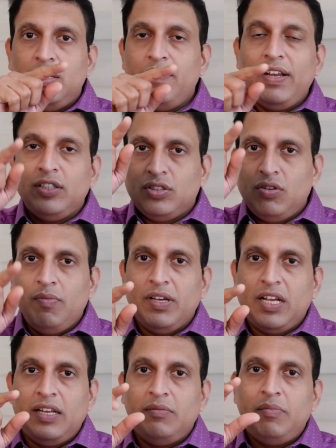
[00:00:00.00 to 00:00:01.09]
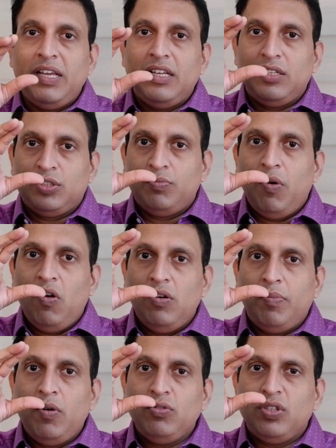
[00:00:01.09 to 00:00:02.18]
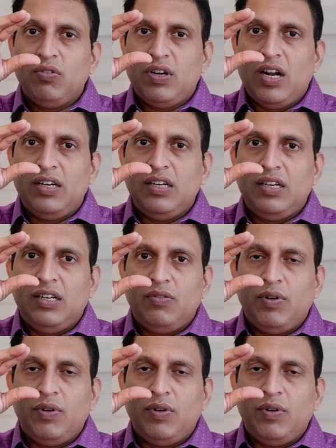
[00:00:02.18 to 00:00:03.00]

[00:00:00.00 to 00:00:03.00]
divide the stomach and make it a small pouch around 100,